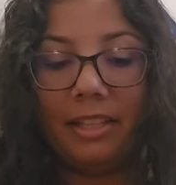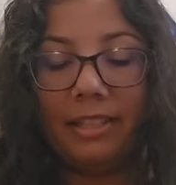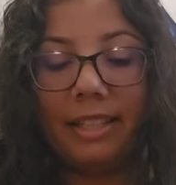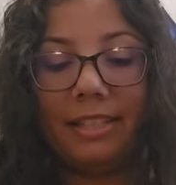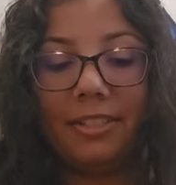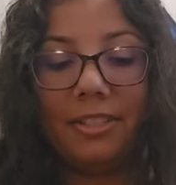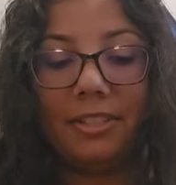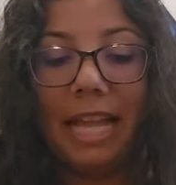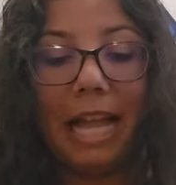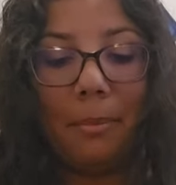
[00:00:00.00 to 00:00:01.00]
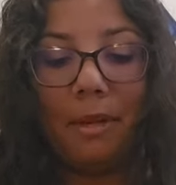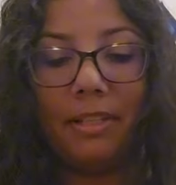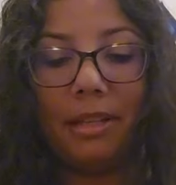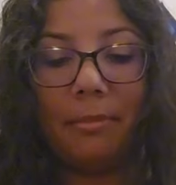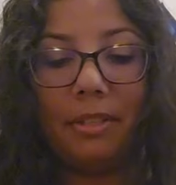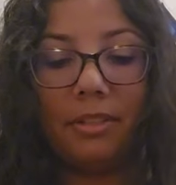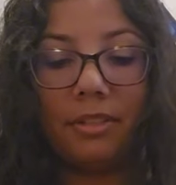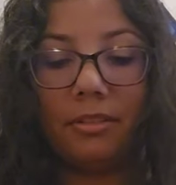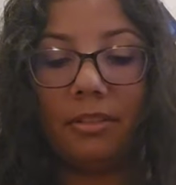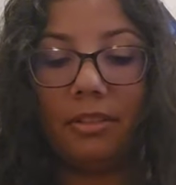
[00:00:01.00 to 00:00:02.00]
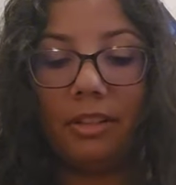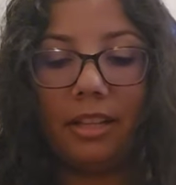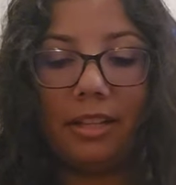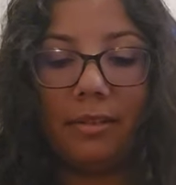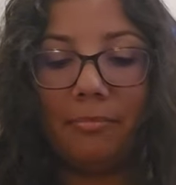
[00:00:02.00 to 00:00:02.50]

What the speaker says: That's just how much I missed you all and